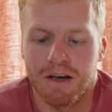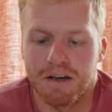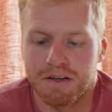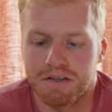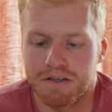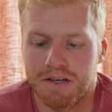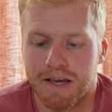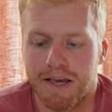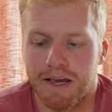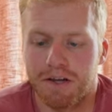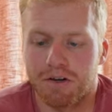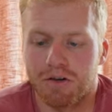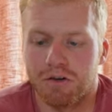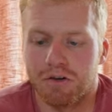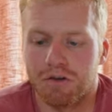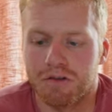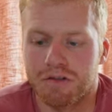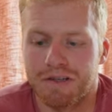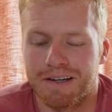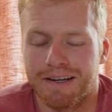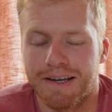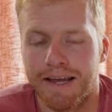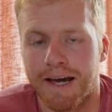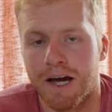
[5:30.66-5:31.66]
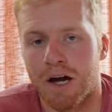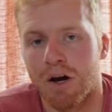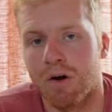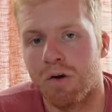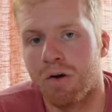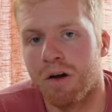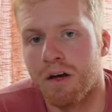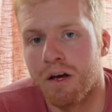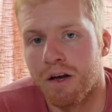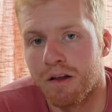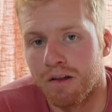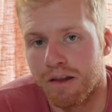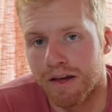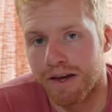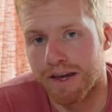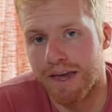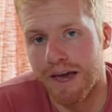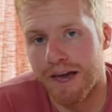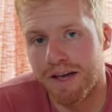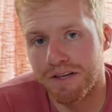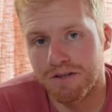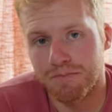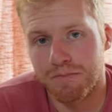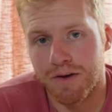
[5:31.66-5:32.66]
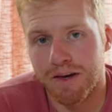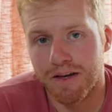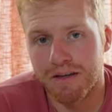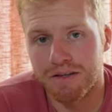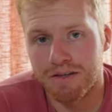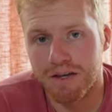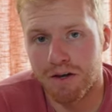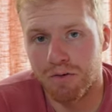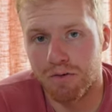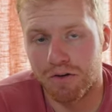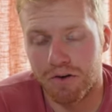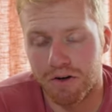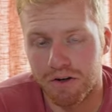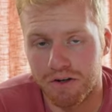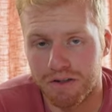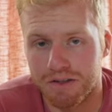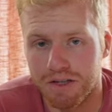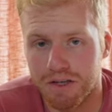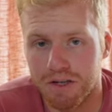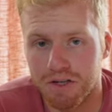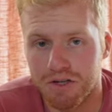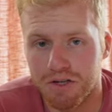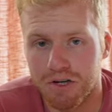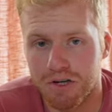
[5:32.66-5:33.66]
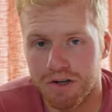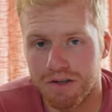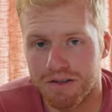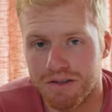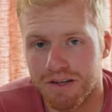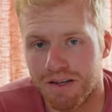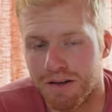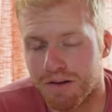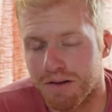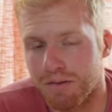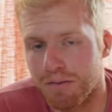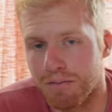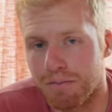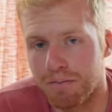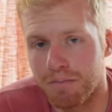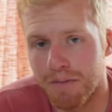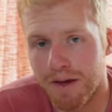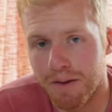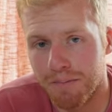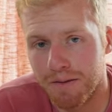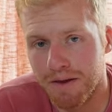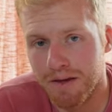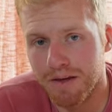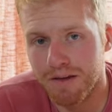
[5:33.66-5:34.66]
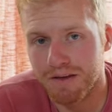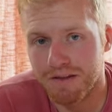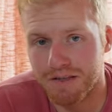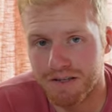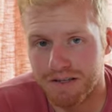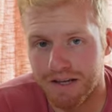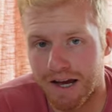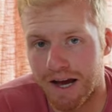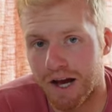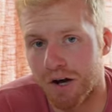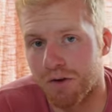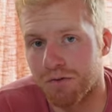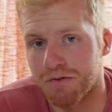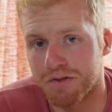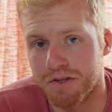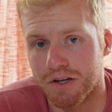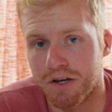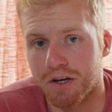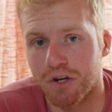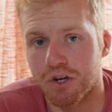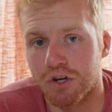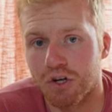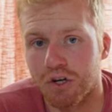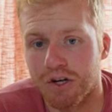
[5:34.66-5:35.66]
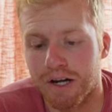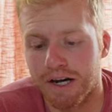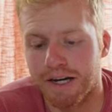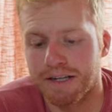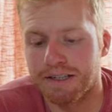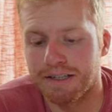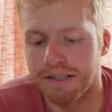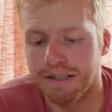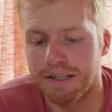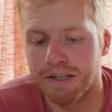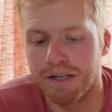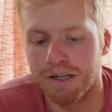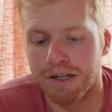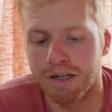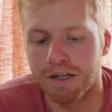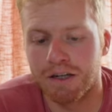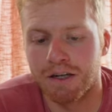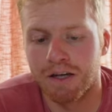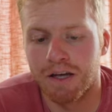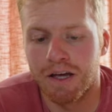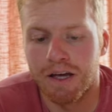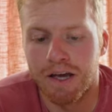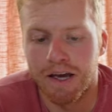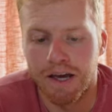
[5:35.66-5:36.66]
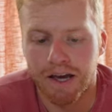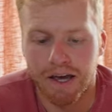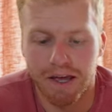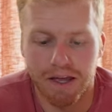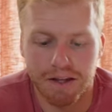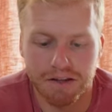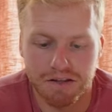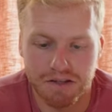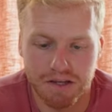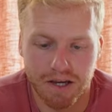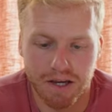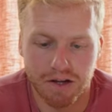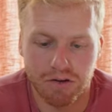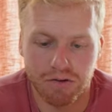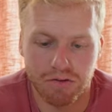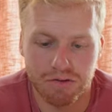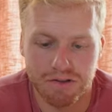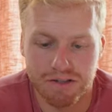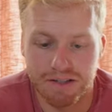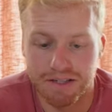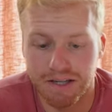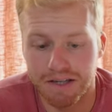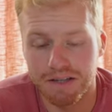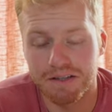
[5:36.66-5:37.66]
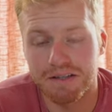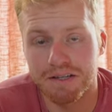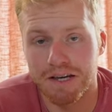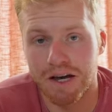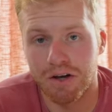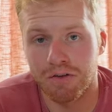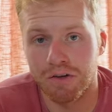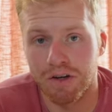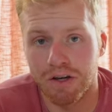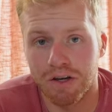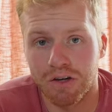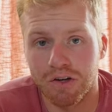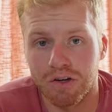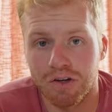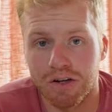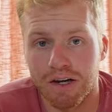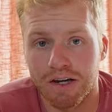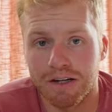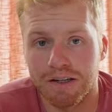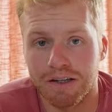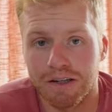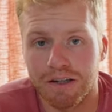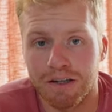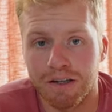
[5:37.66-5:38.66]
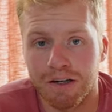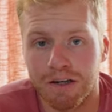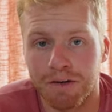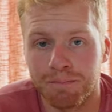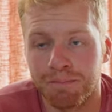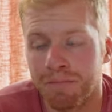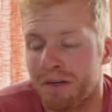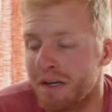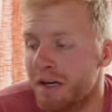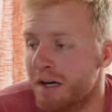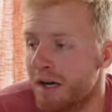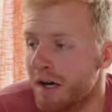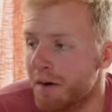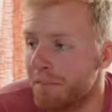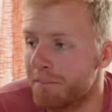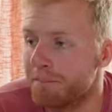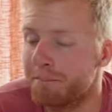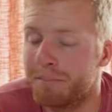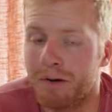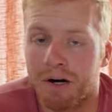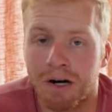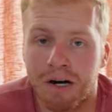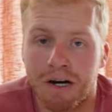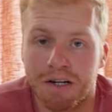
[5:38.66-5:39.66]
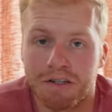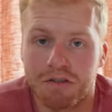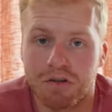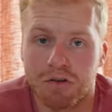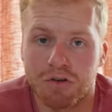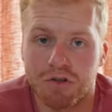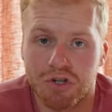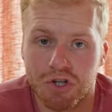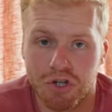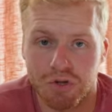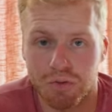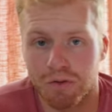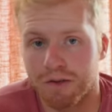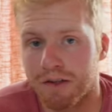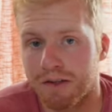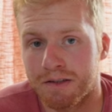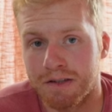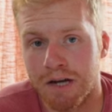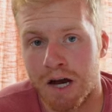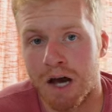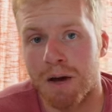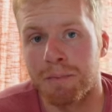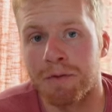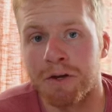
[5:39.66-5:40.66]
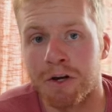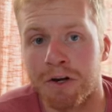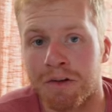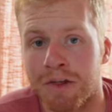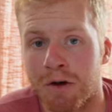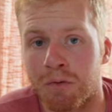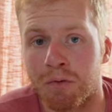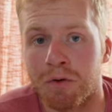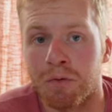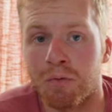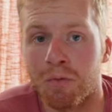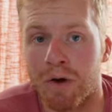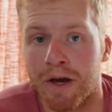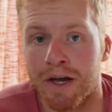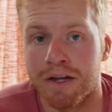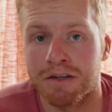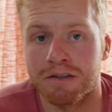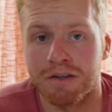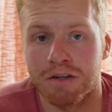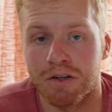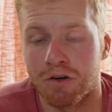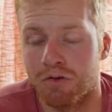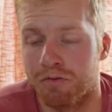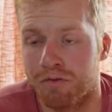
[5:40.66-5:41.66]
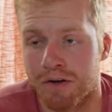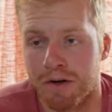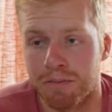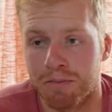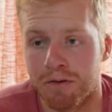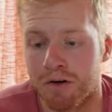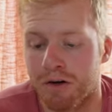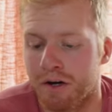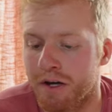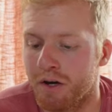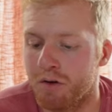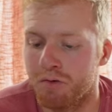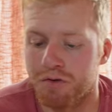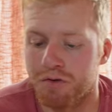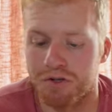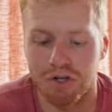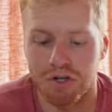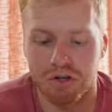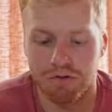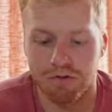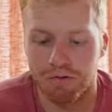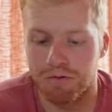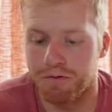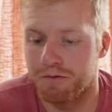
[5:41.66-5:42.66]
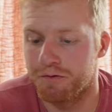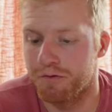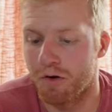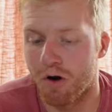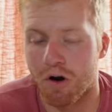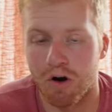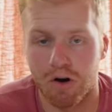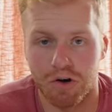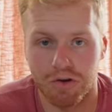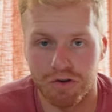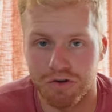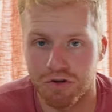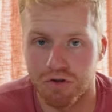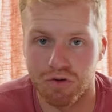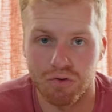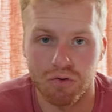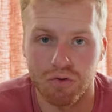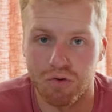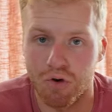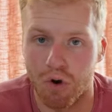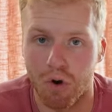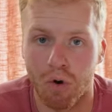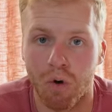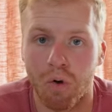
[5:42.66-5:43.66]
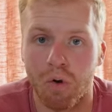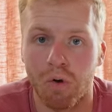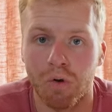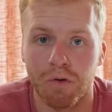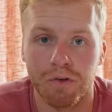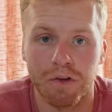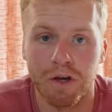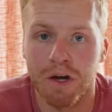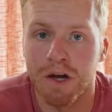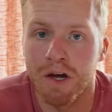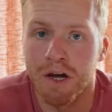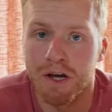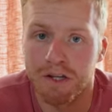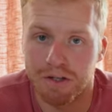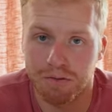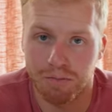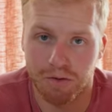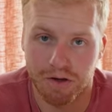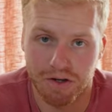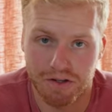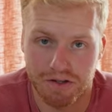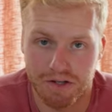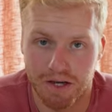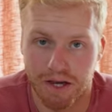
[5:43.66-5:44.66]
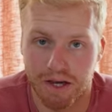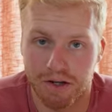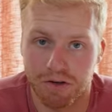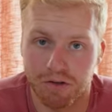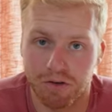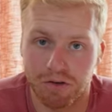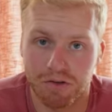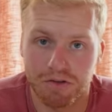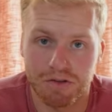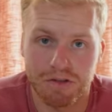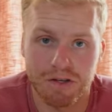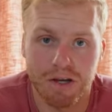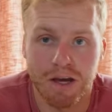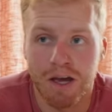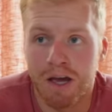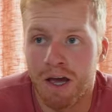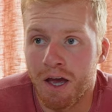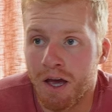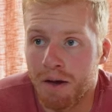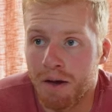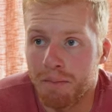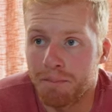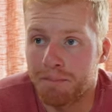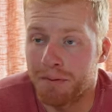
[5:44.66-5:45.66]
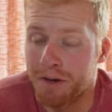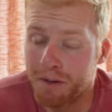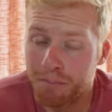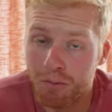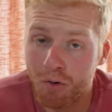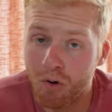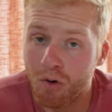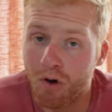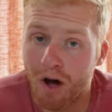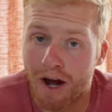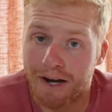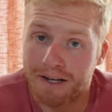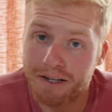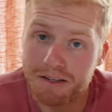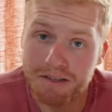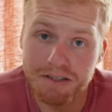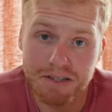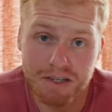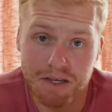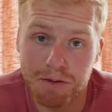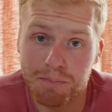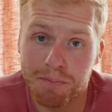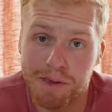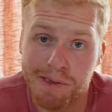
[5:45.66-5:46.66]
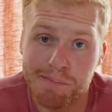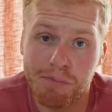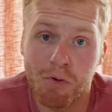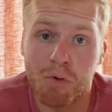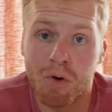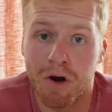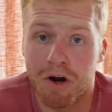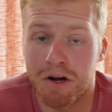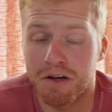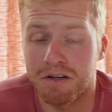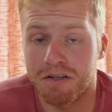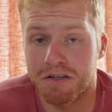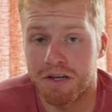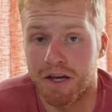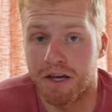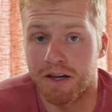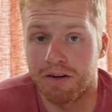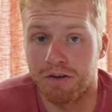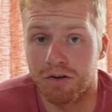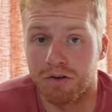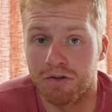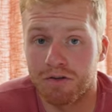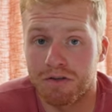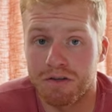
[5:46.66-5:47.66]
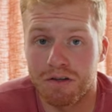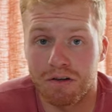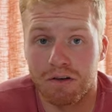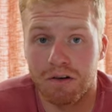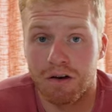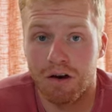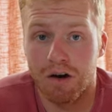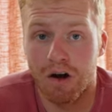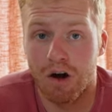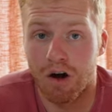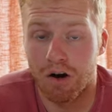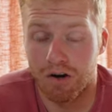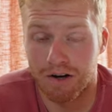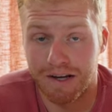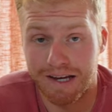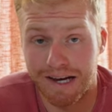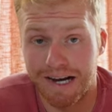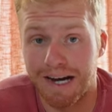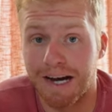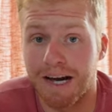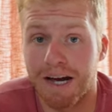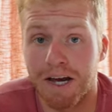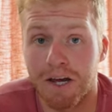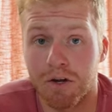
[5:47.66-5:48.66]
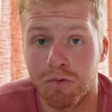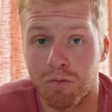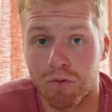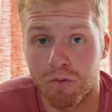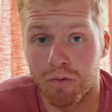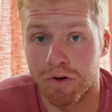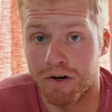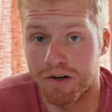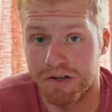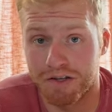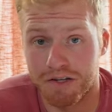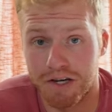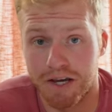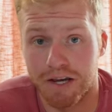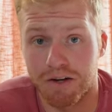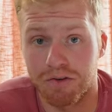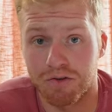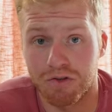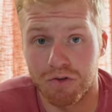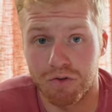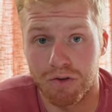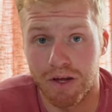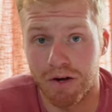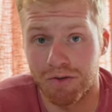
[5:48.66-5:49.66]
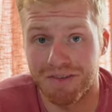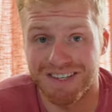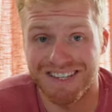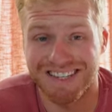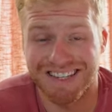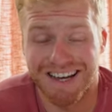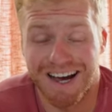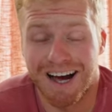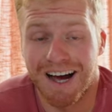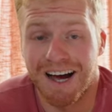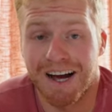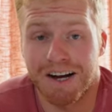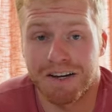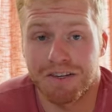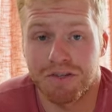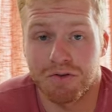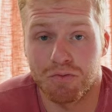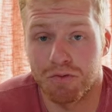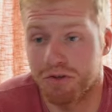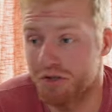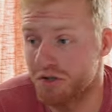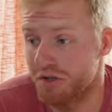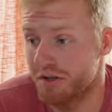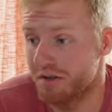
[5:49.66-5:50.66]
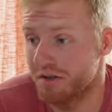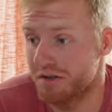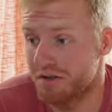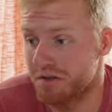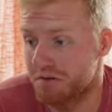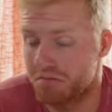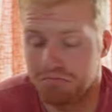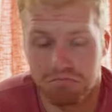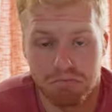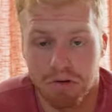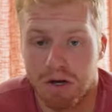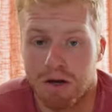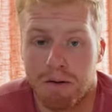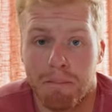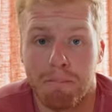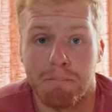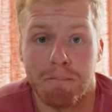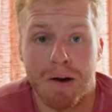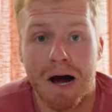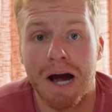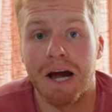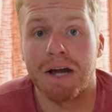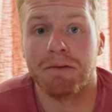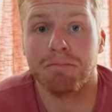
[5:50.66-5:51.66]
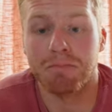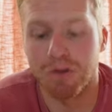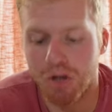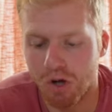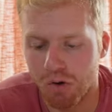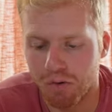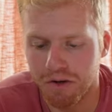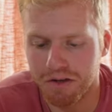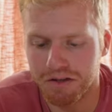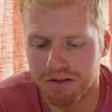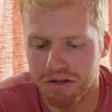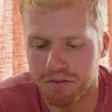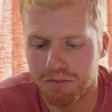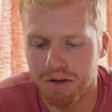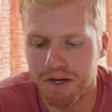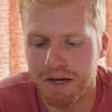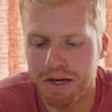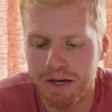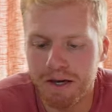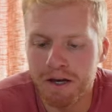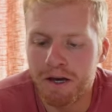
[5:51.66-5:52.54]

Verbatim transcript: Sandals. Now, like as Meg said with her t-shirts, it maybe sounds like a good idea, and sandals did sound like a good idea, but just with the time of year that we went in November, it was just far too cold to bring sandals. People, I did see people wearing sandals. Our guide would wear sandals without socks, which is mind-blowing to me.